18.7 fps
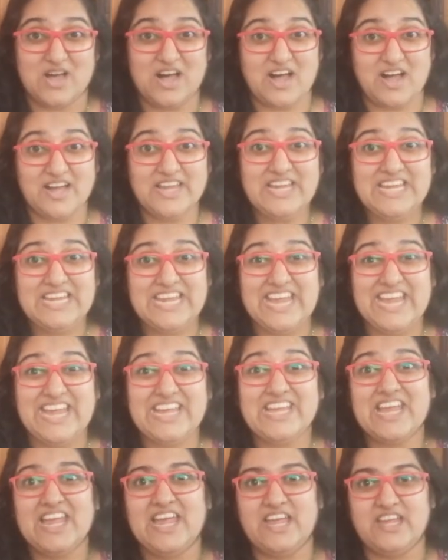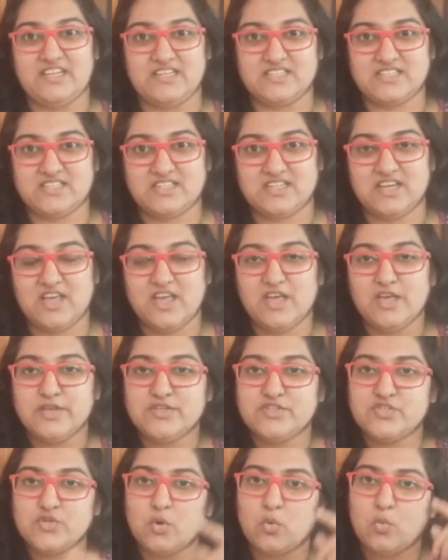I cake ate.
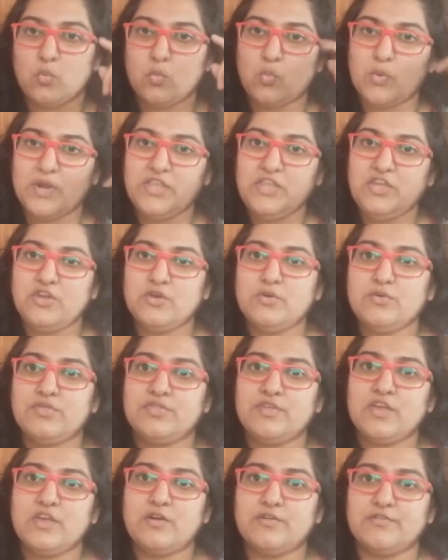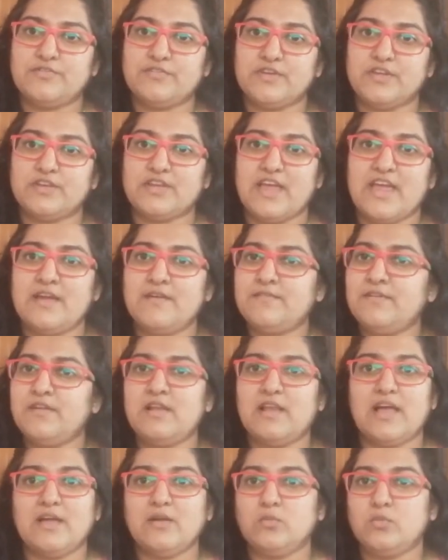So when you think of it, every
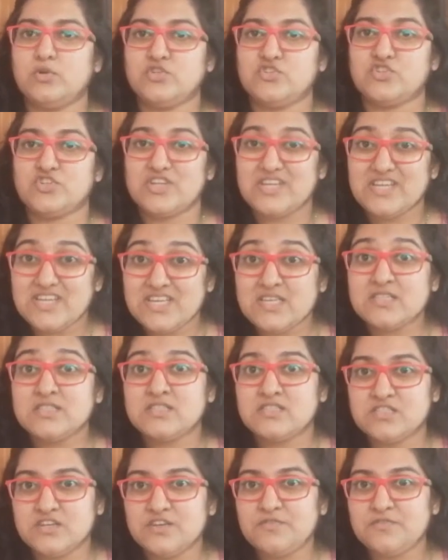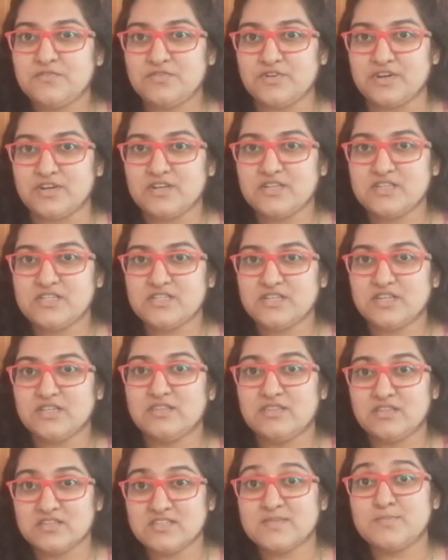language is different.
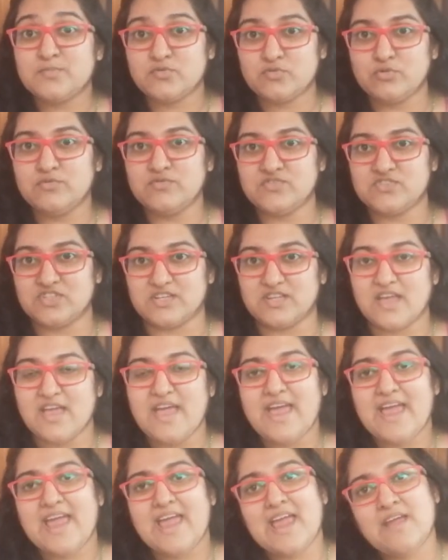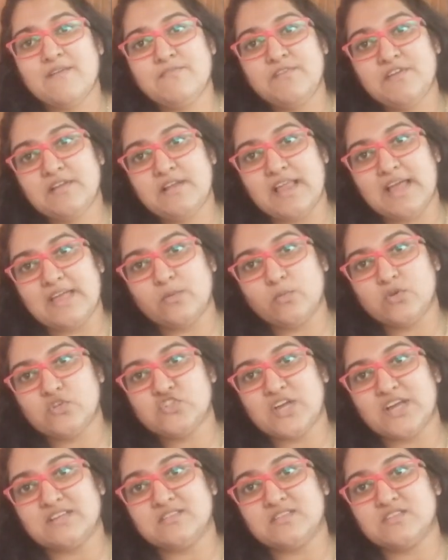This proves it. Every language
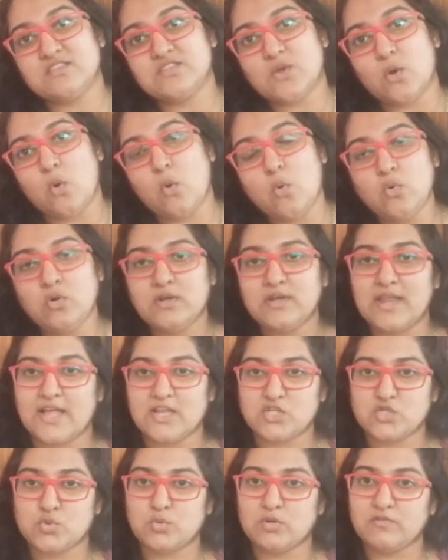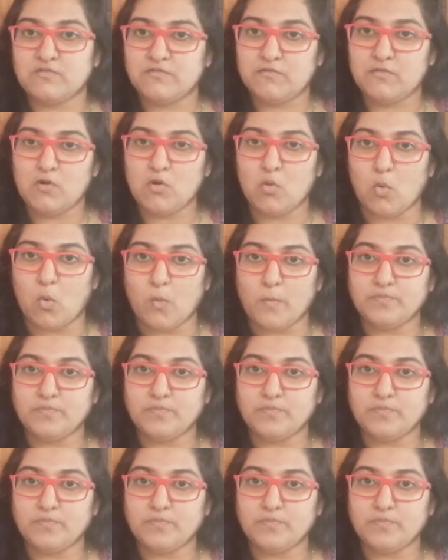has its own natural flow.